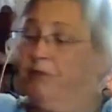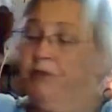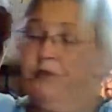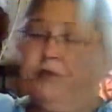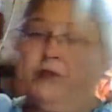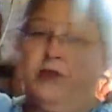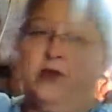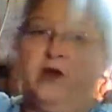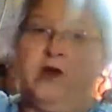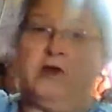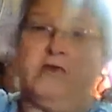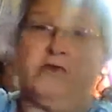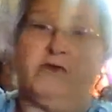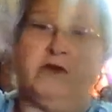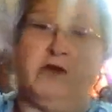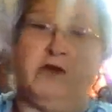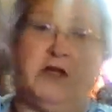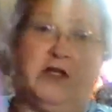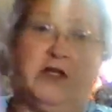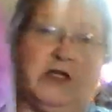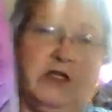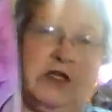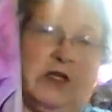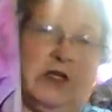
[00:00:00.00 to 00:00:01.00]
Finish
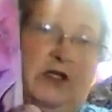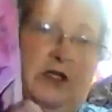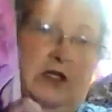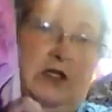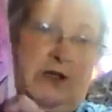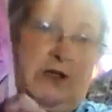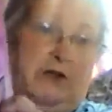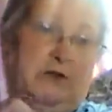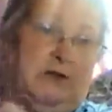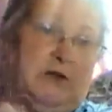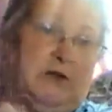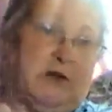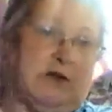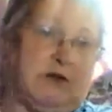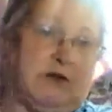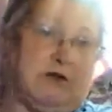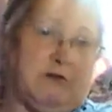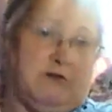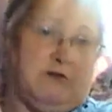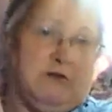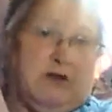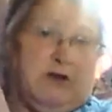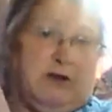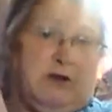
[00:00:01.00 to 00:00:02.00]
this. I'm going to lean
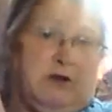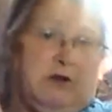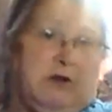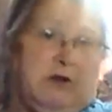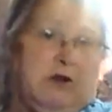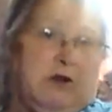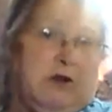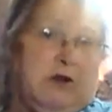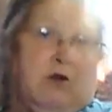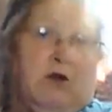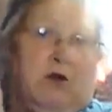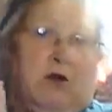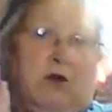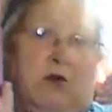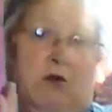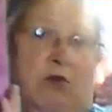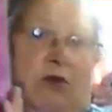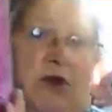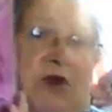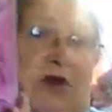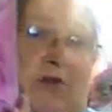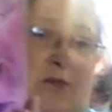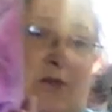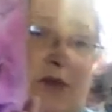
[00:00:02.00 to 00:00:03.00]
way
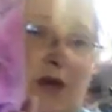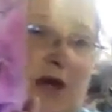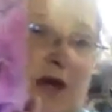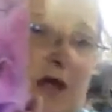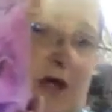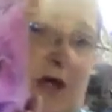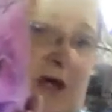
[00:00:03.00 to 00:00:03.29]
back here.